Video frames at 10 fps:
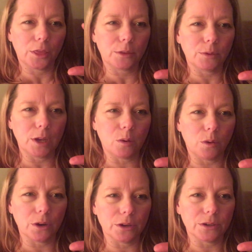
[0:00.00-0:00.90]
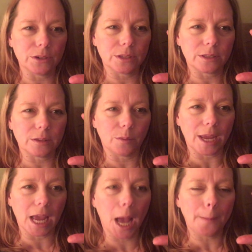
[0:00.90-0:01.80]
3/4 the
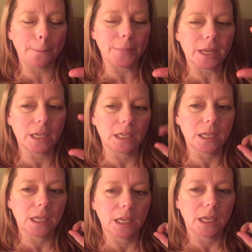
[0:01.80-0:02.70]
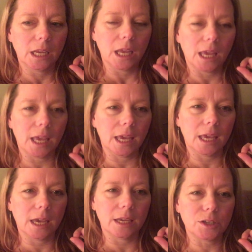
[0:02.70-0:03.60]
way up
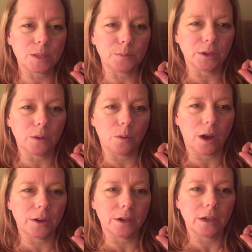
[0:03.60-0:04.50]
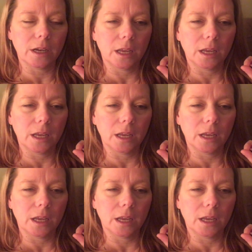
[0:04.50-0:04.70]
and just Brita water.